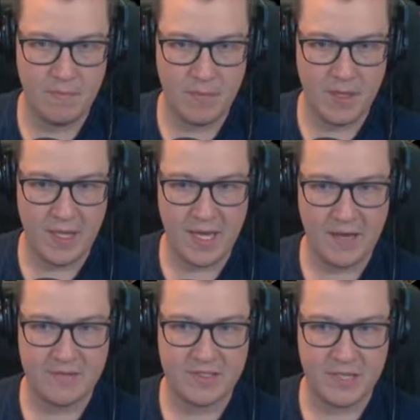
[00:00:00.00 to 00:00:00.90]
And they
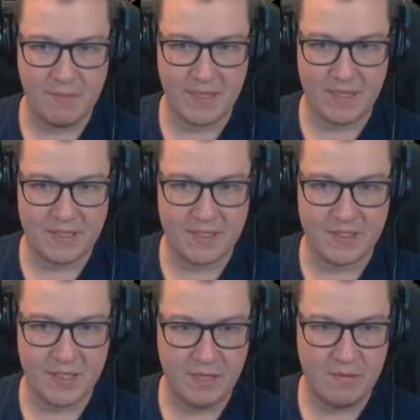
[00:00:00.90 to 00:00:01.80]
have sea plankton
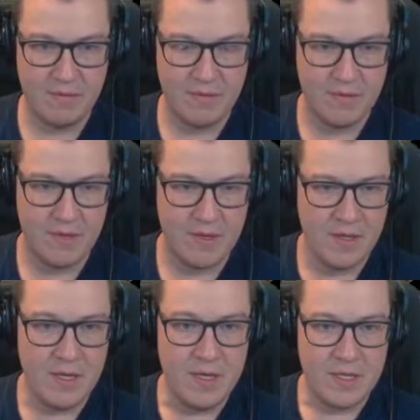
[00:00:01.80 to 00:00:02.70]
too.
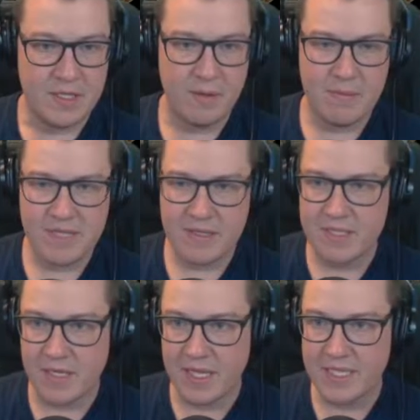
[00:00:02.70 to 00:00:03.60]
So what I'm tempted
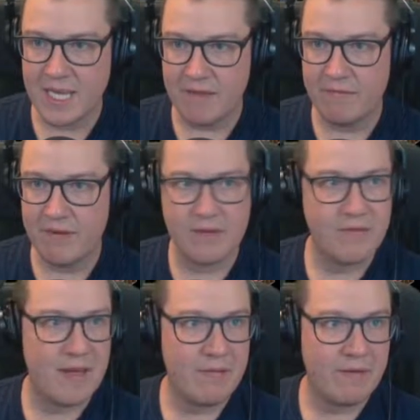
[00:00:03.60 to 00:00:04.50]
to do is get rid of...
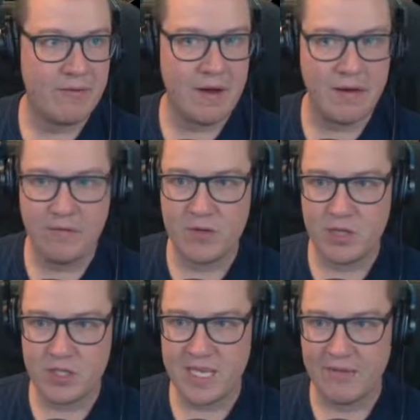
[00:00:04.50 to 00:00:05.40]
Now, if we're
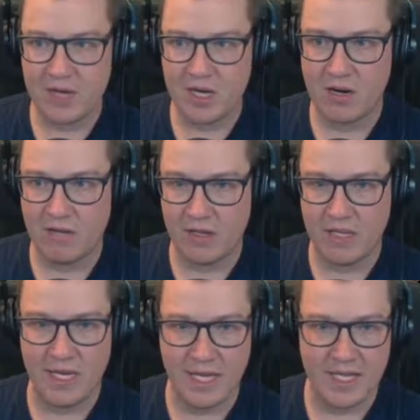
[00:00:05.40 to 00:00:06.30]
just having coral in
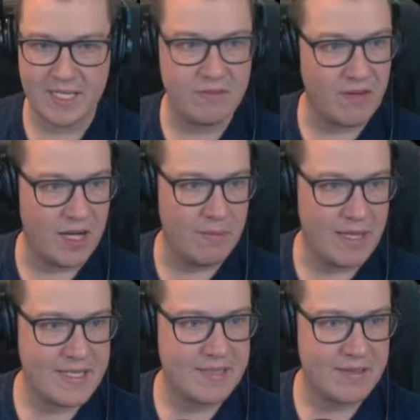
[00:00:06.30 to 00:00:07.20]
here, that's fine. But
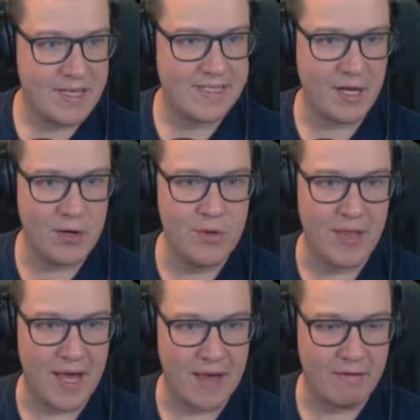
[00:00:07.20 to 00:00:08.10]
let's own
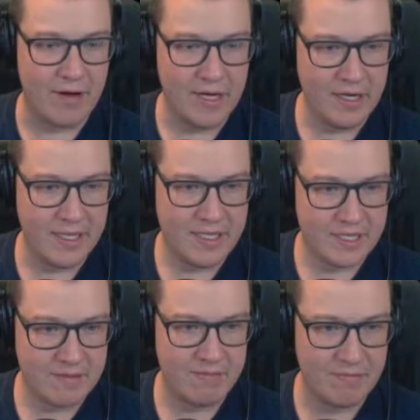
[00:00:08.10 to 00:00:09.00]
that, right? Let's